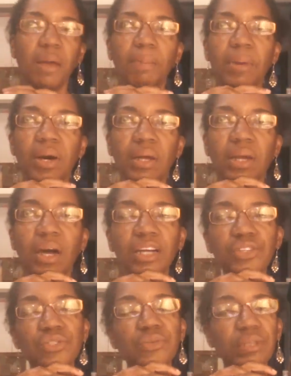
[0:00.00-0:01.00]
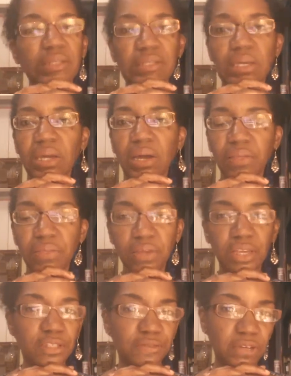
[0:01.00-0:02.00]
But I just want to say I think
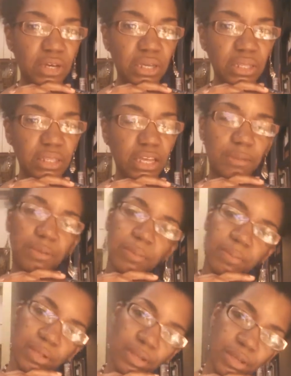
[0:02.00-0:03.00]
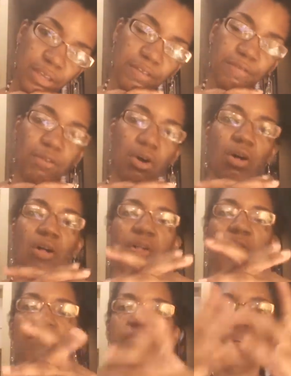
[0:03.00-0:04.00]
it's fine that people
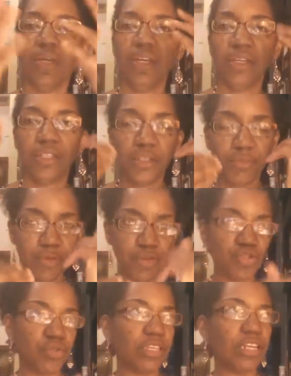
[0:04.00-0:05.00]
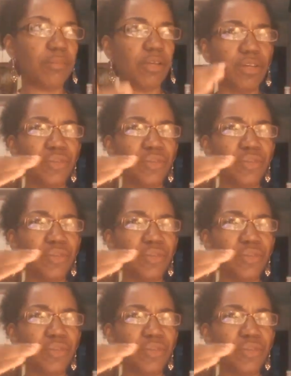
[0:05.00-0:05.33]
evolve spiritually, and I'm not